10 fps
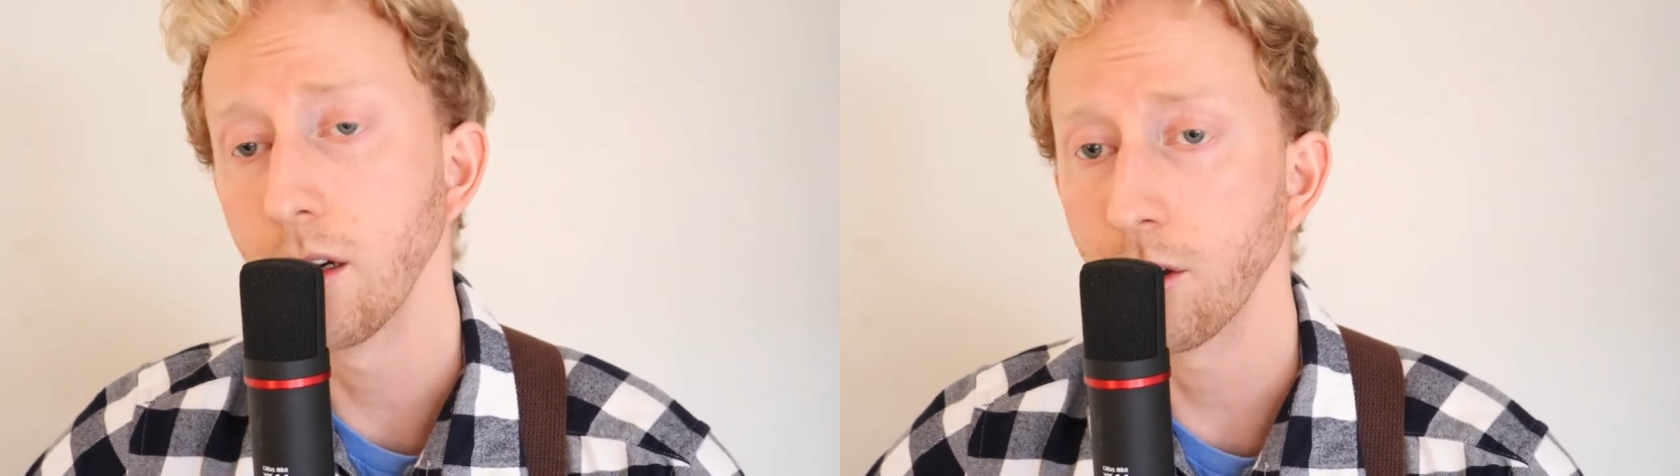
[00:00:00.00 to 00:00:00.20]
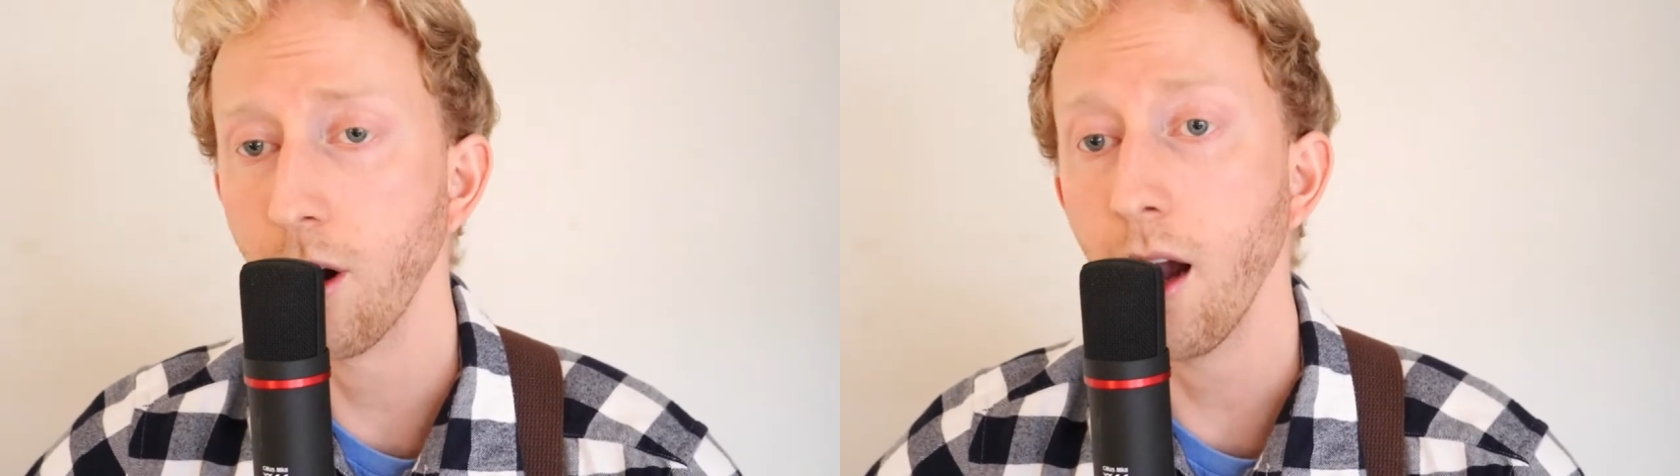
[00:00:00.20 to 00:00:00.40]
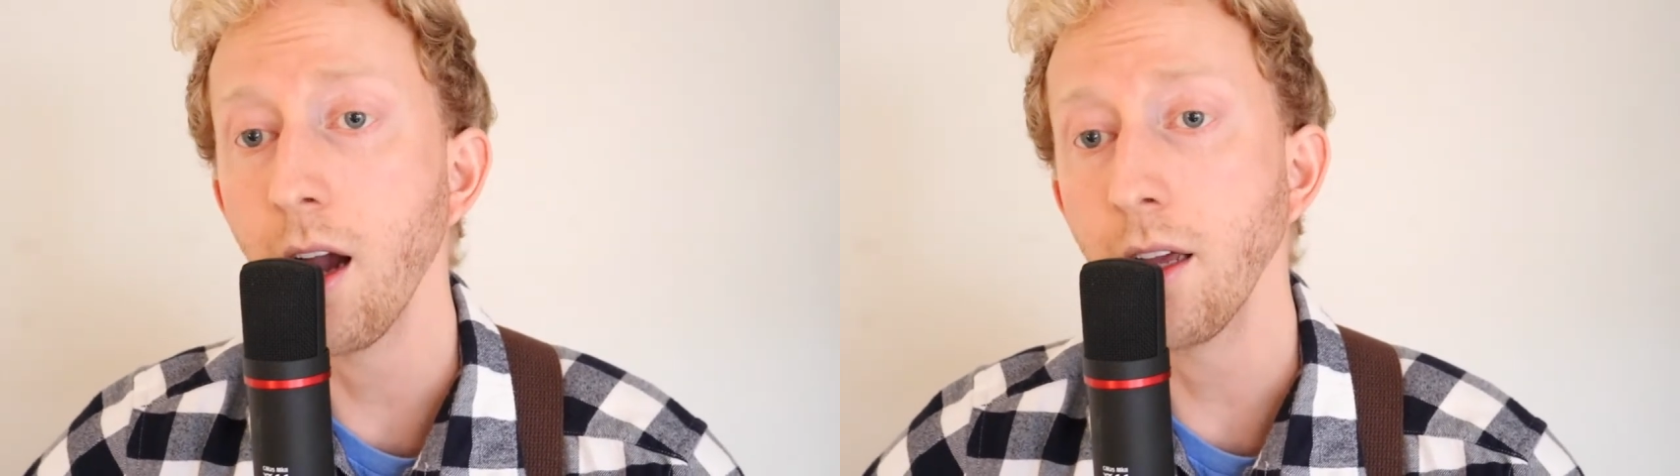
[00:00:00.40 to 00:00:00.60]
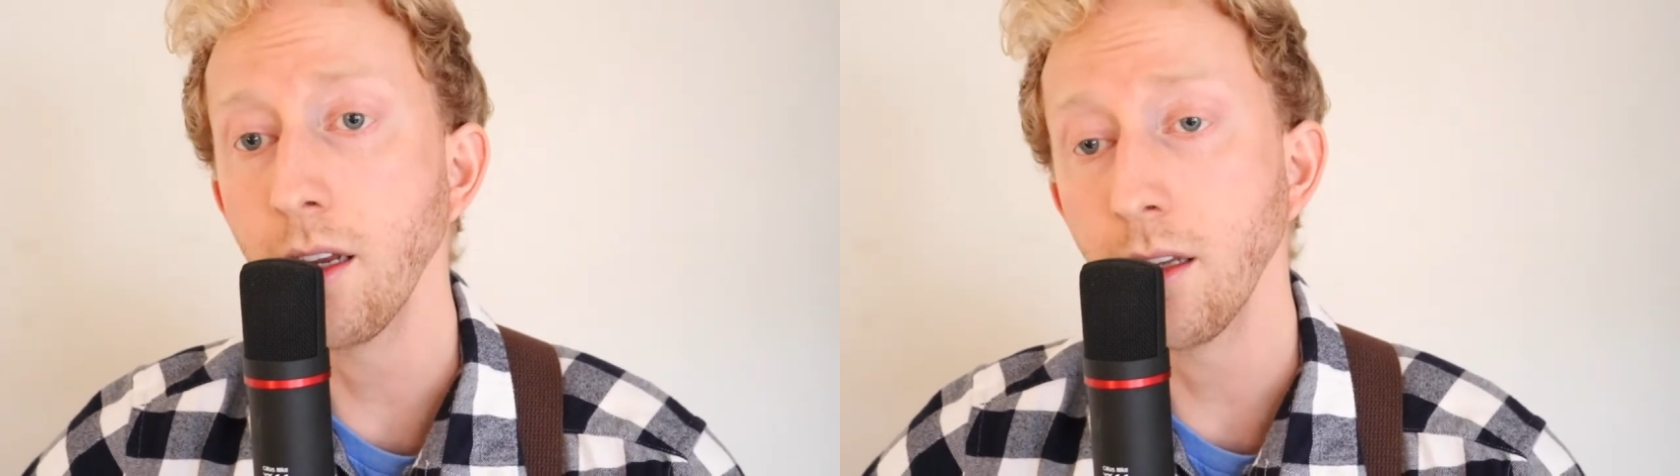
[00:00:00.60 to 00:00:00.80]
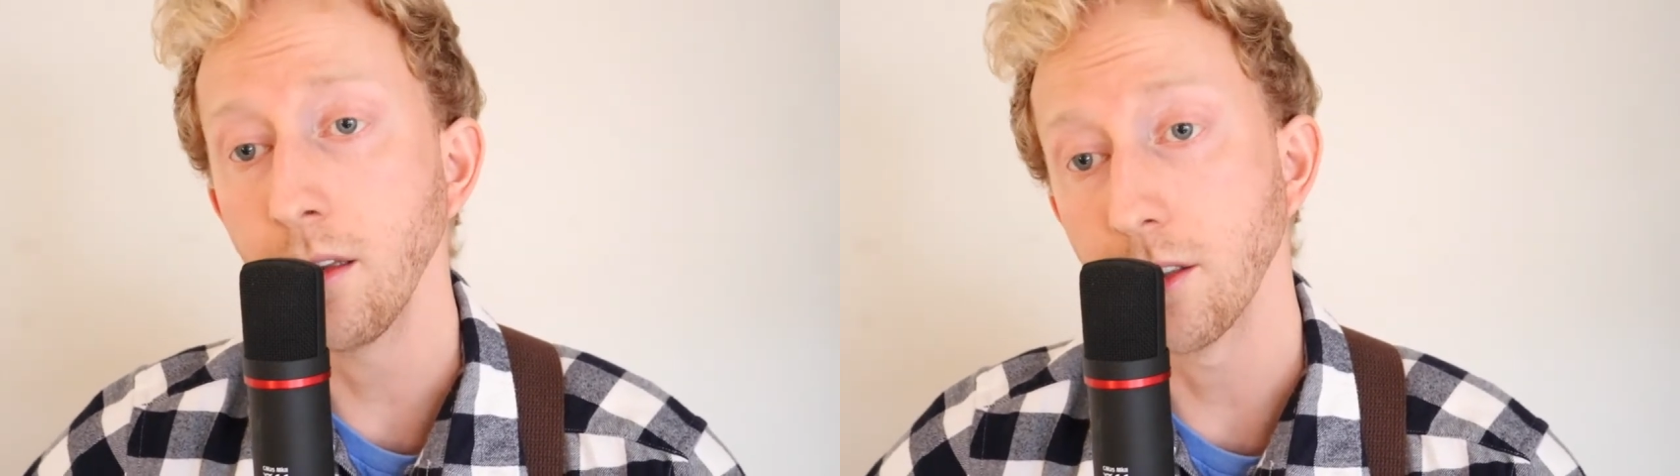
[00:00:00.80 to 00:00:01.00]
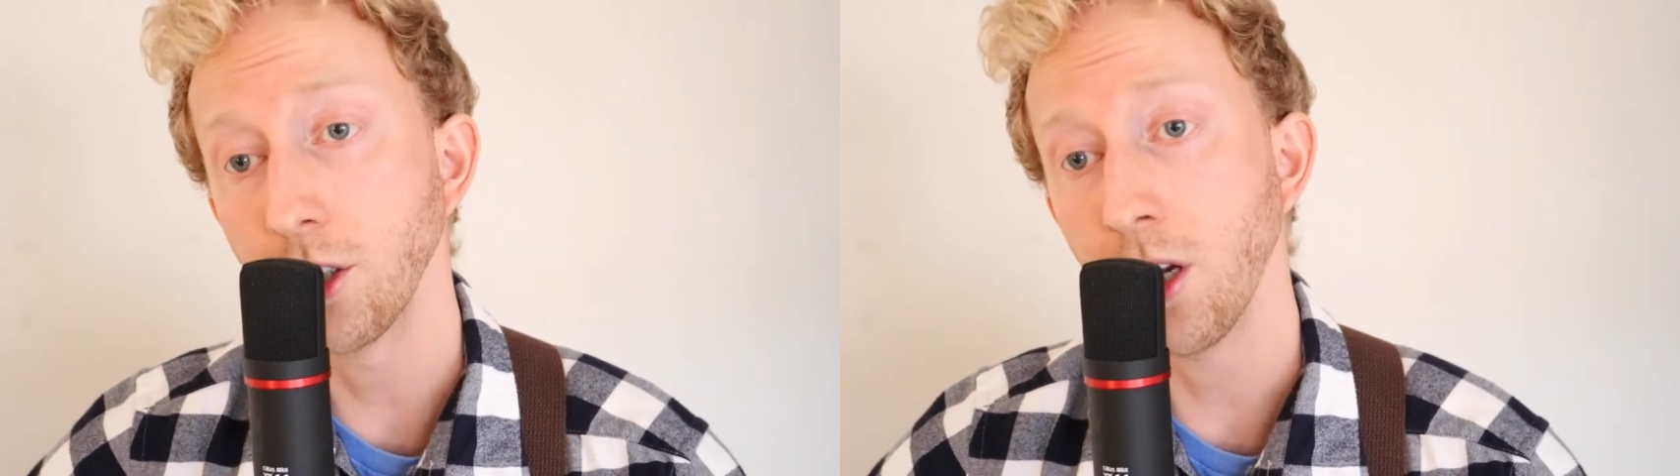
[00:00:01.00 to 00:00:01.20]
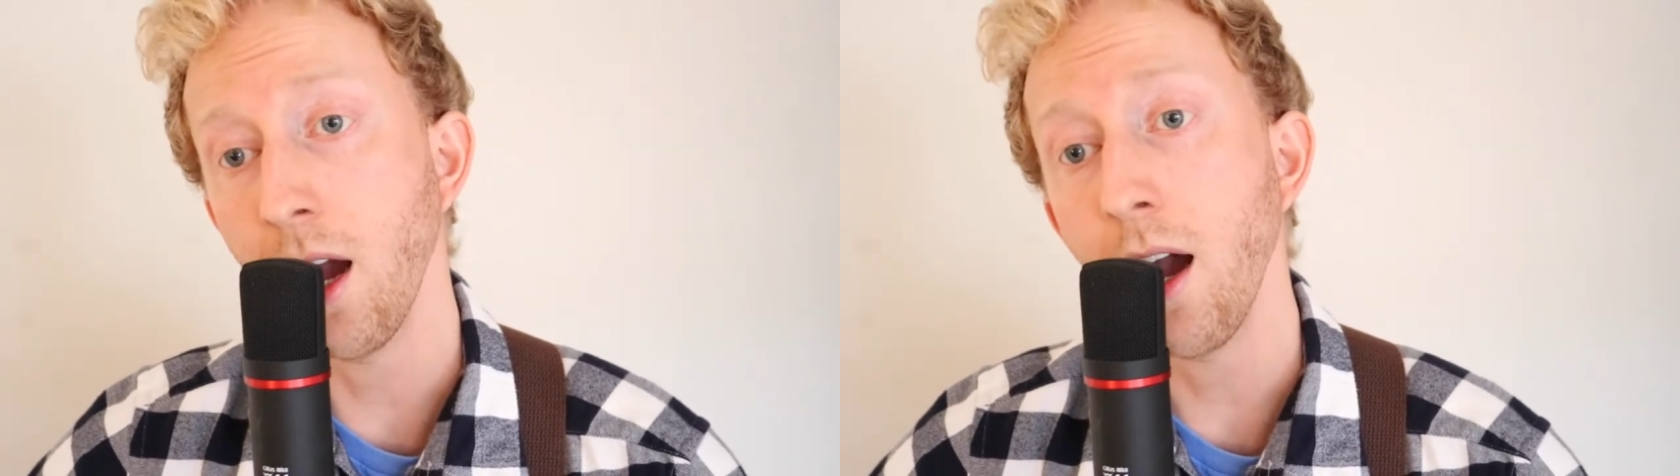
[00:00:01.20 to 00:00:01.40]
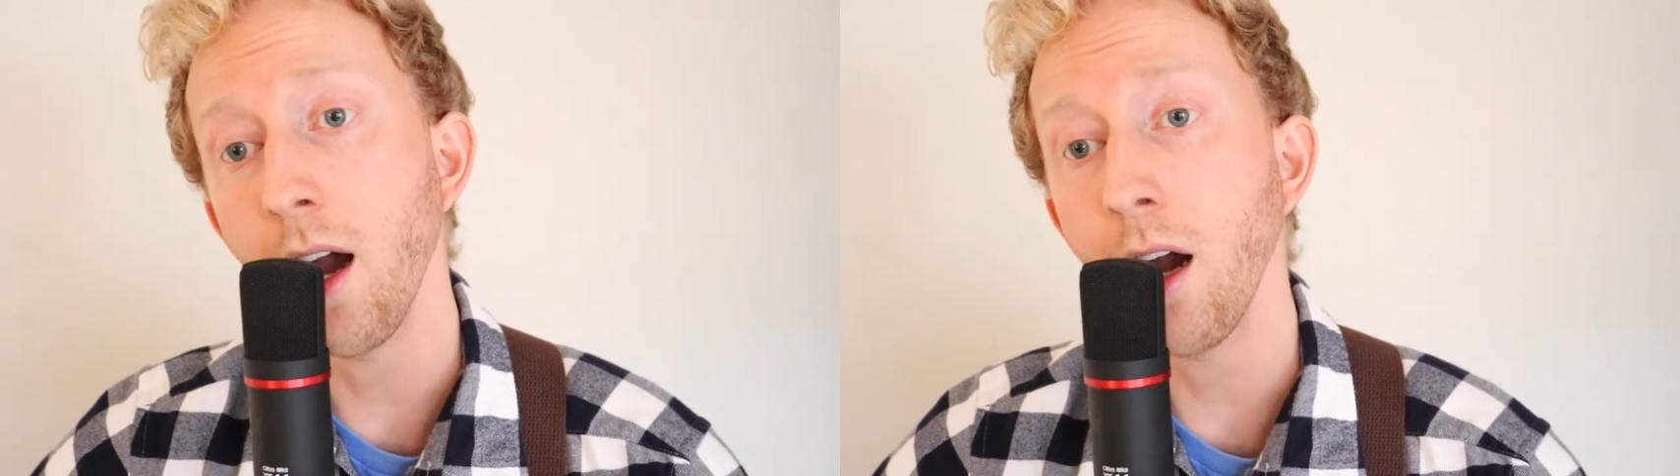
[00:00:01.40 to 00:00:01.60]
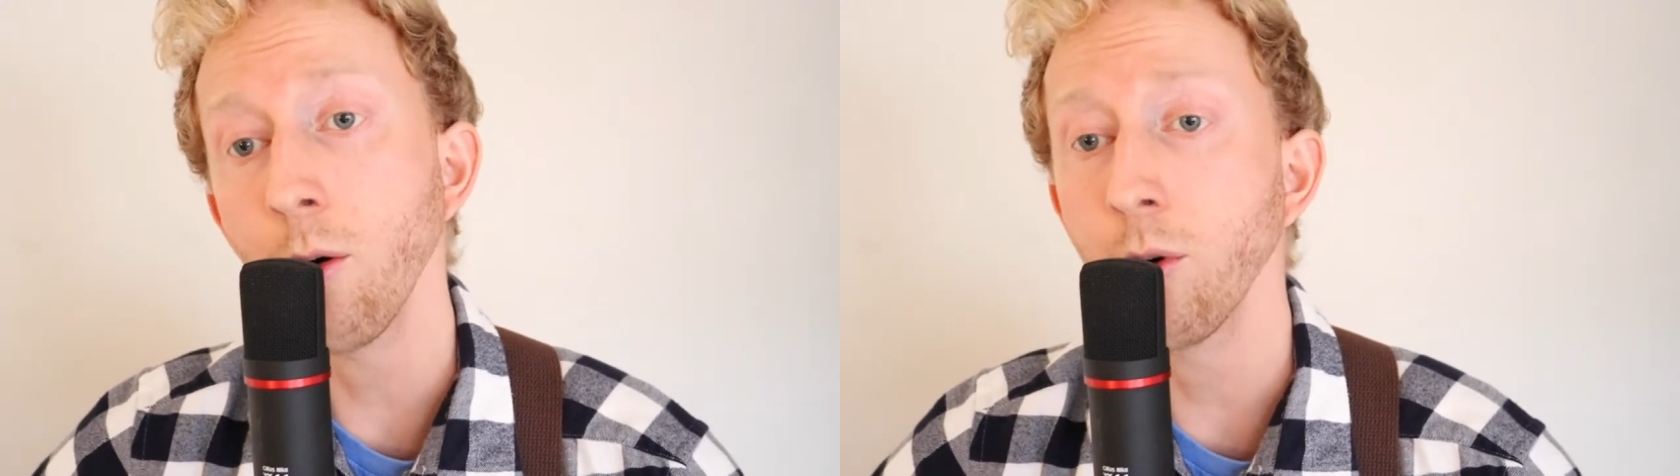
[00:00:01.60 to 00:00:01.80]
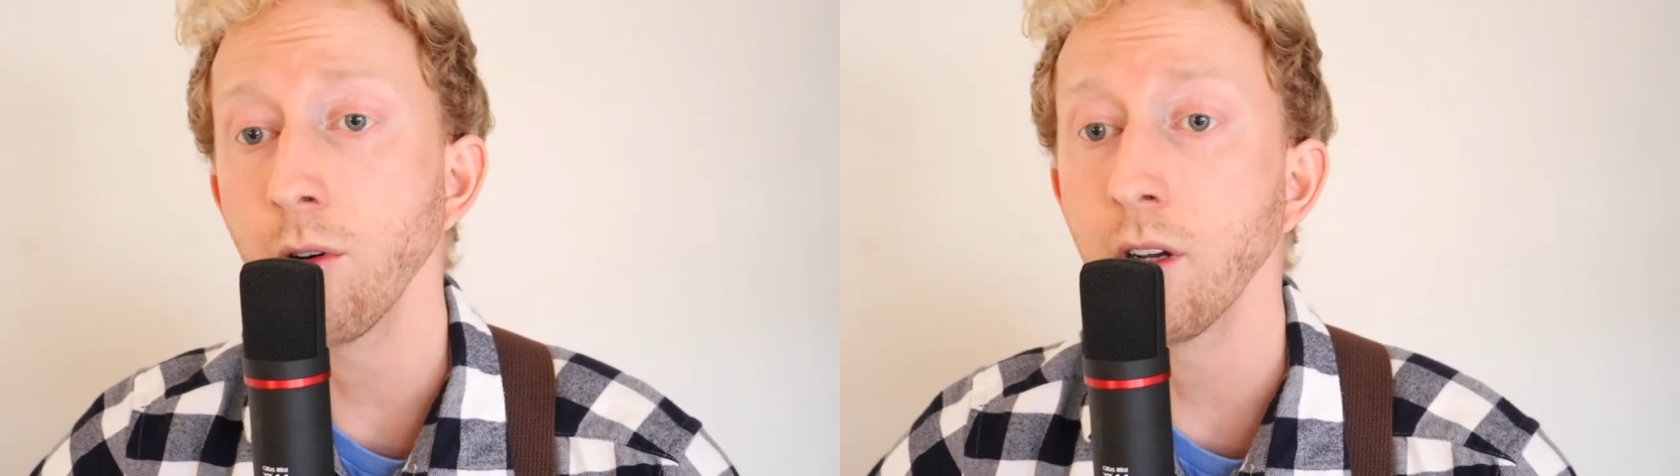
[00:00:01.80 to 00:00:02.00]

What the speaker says: cried in the shower.